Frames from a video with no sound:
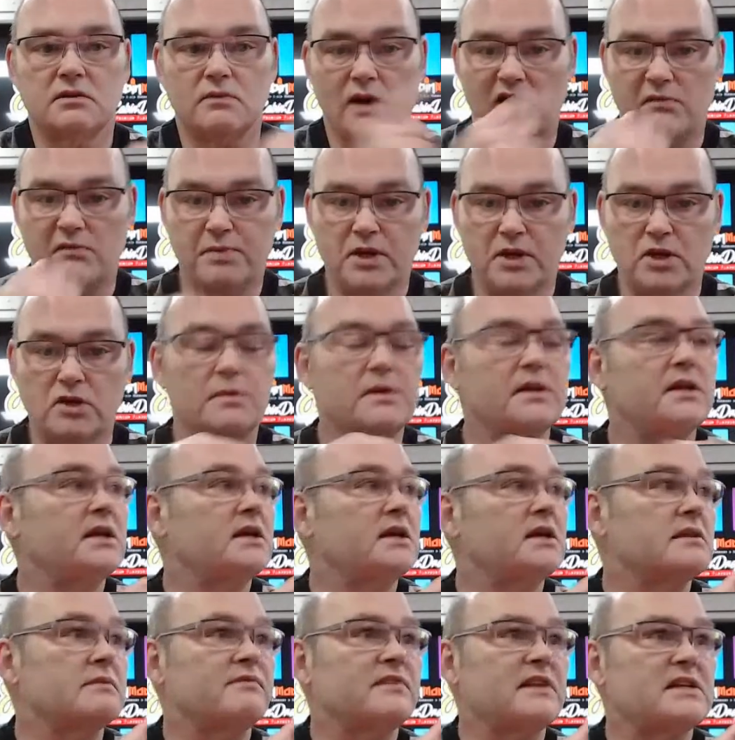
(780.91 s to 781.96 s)
Well, I've been coming
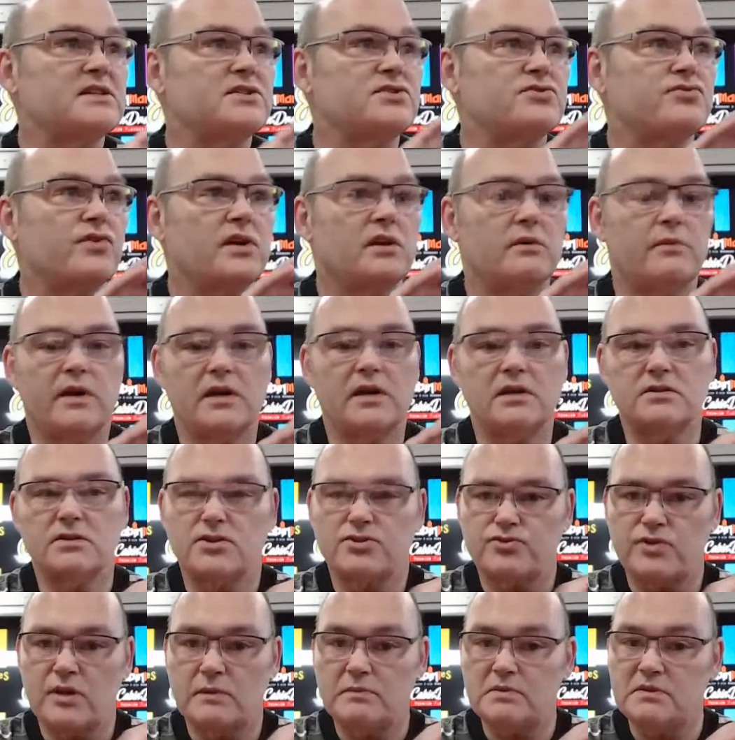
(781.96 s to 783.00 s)
here the last 3 weeks. The
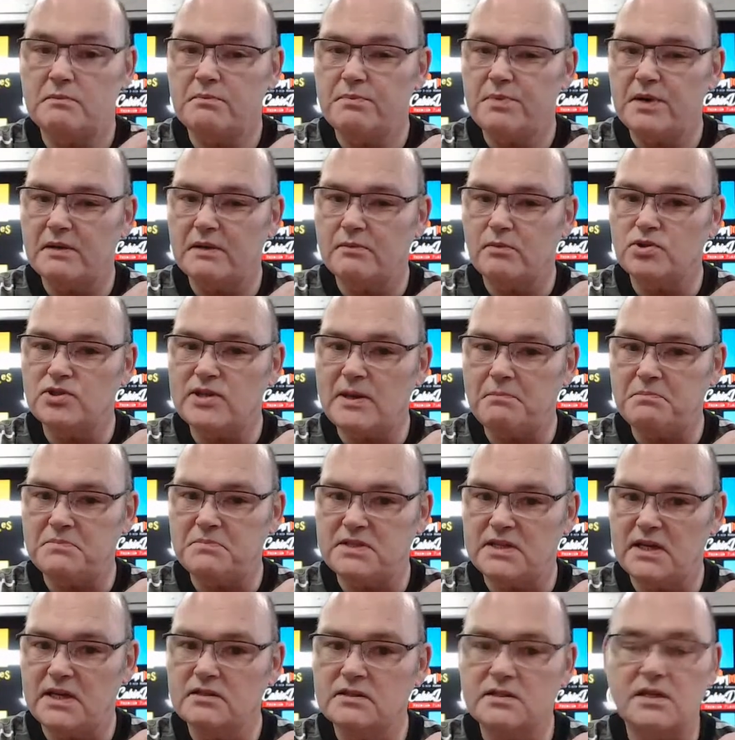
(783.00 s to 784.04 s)
streets have been pretty much
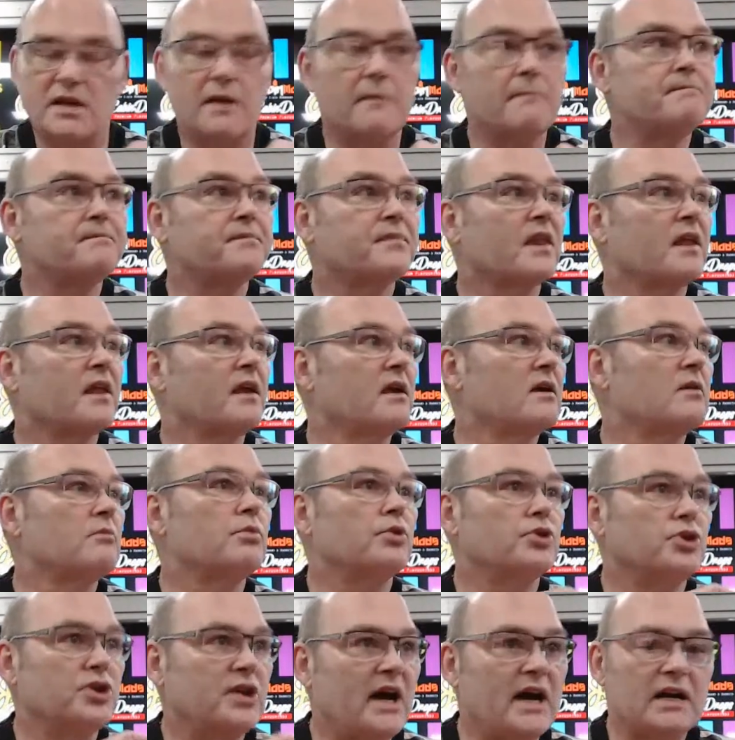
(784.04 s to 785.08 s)
empty, hasn't it?
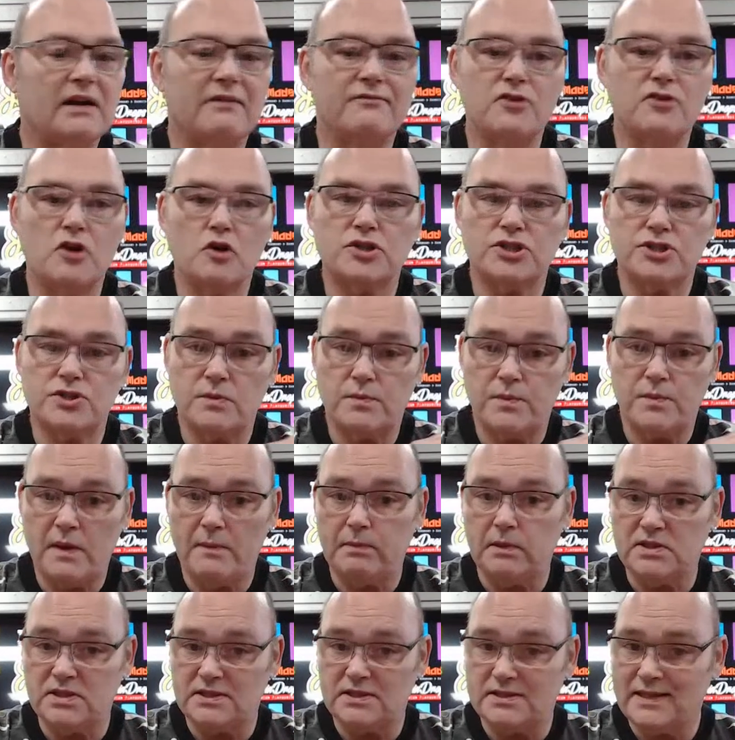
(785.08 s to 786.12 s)
But now I've noticed that
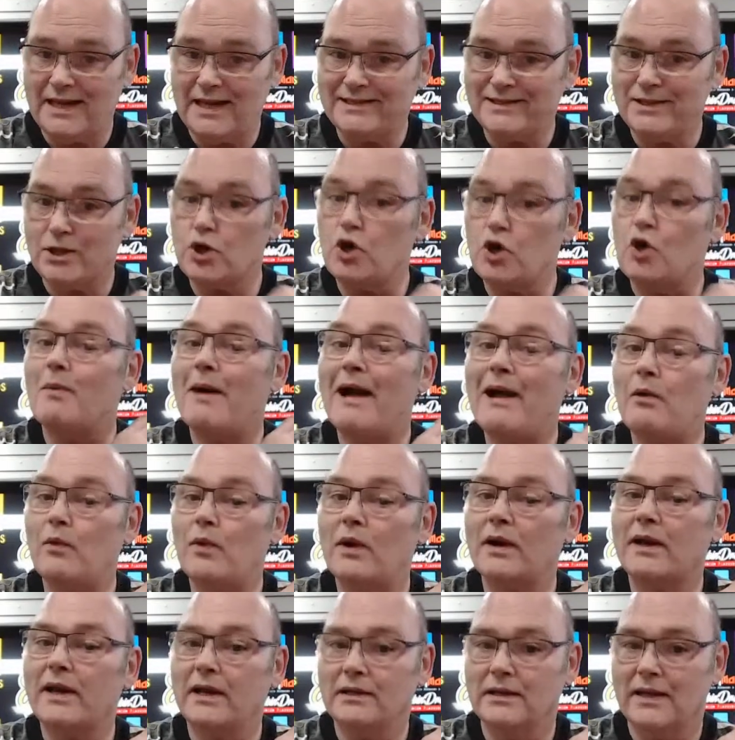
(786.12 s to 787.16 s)
people are starting to come out
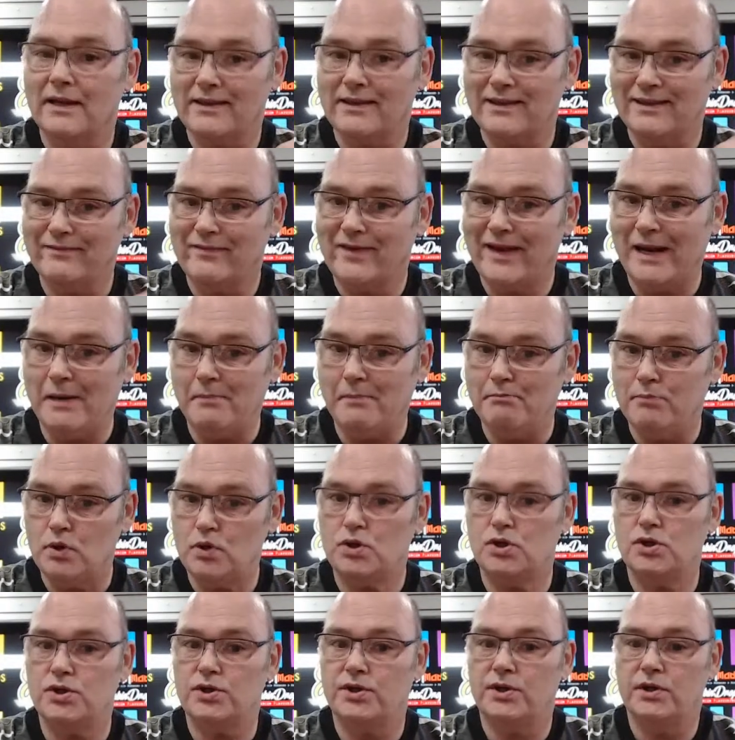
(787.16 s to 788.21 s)
again. I think they're getting
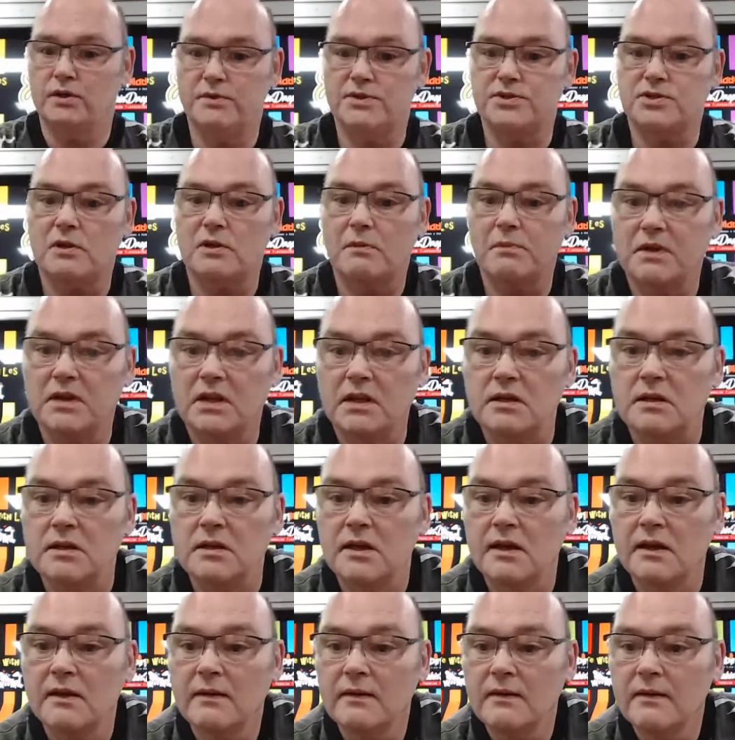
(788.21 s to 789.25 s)
bored with stopping in,
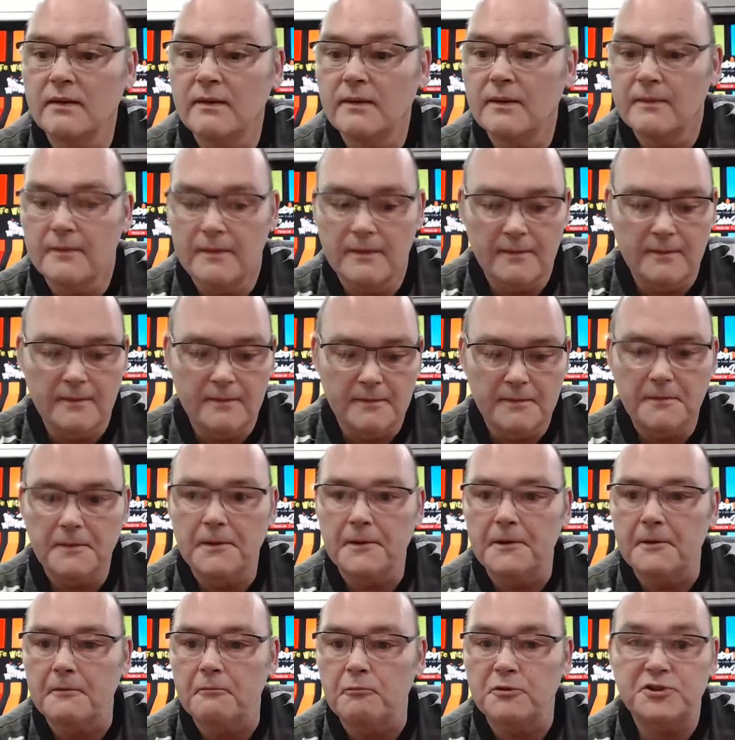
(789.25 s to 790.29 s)

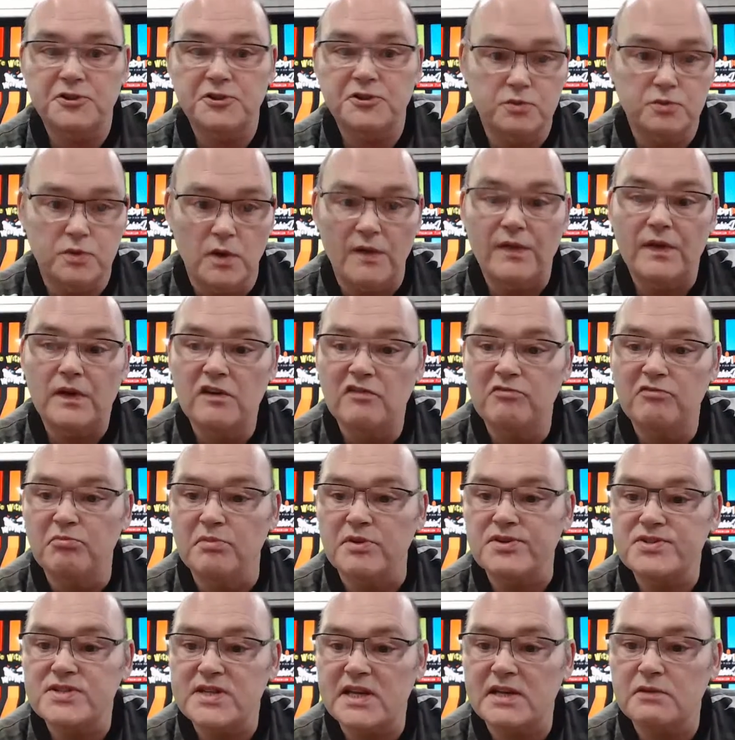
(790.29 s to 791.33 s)
which is what the
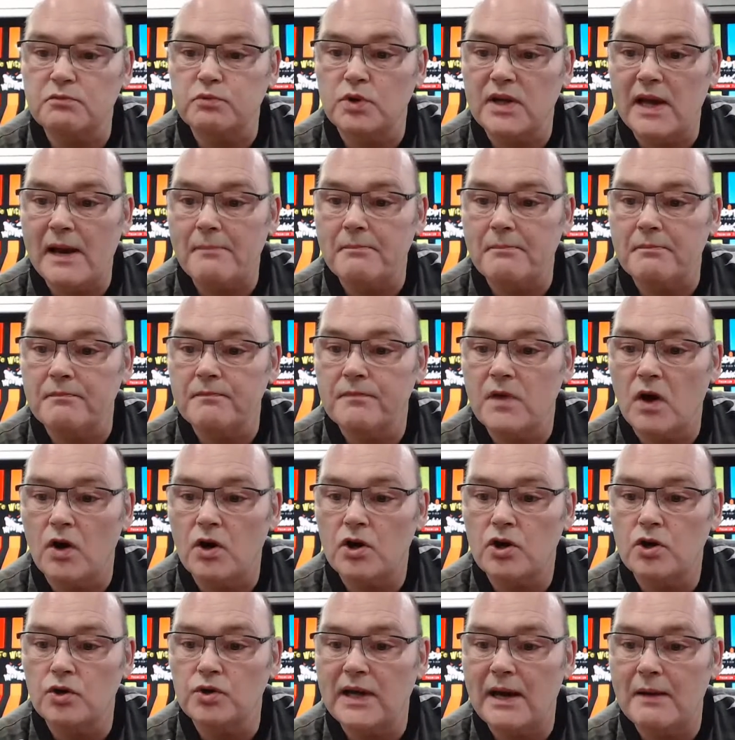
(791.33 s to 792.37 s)
government said would happen,
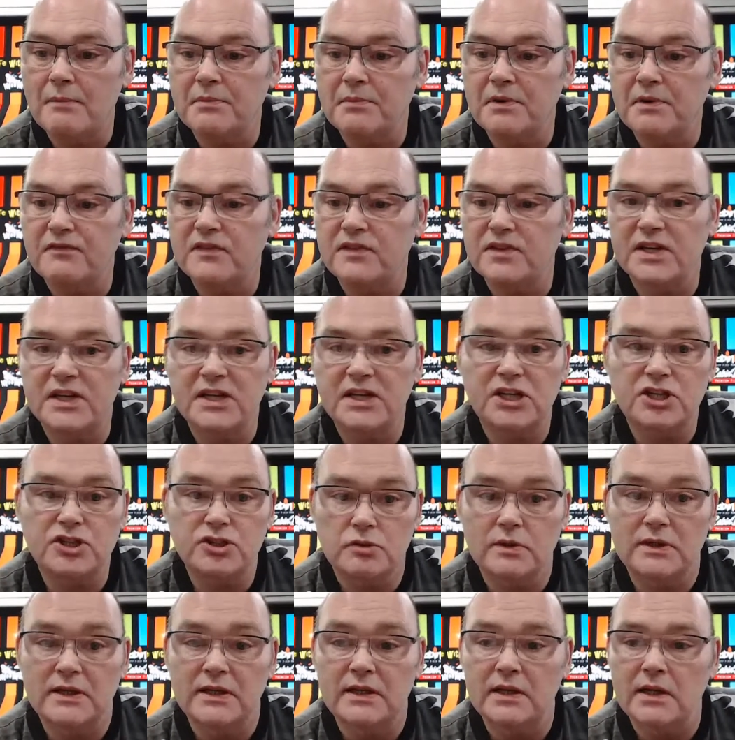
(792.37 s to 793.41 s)
or could happen if they did it
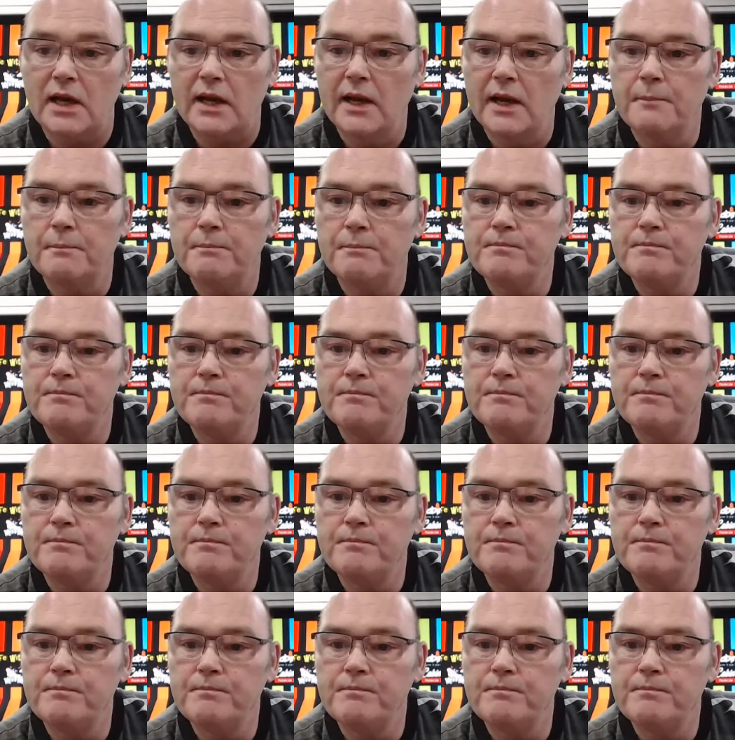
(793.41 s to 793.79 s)
too early.